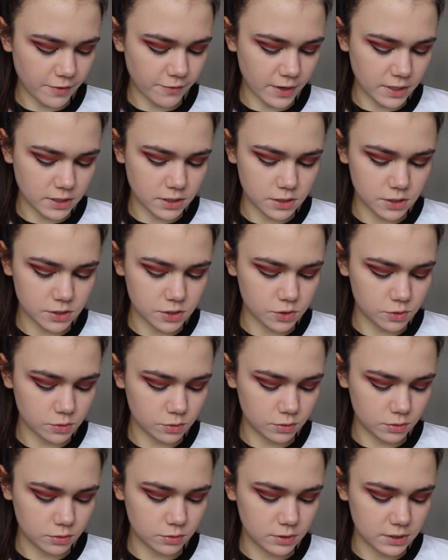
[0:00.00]
friends at
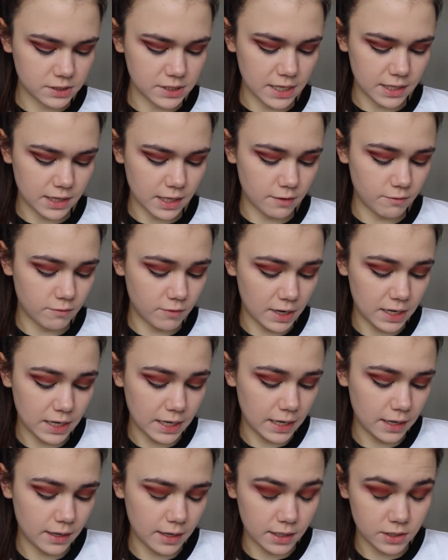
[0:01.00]
school say they
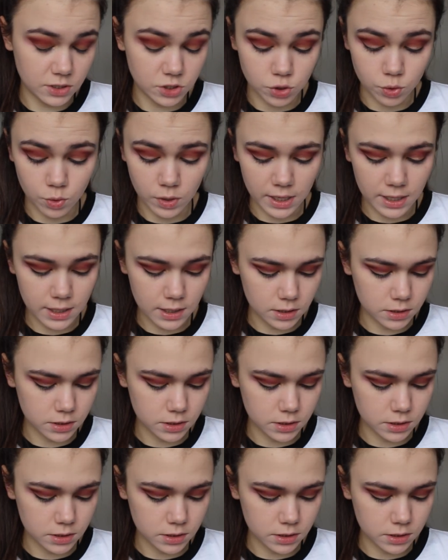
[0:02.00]
really enjoy it,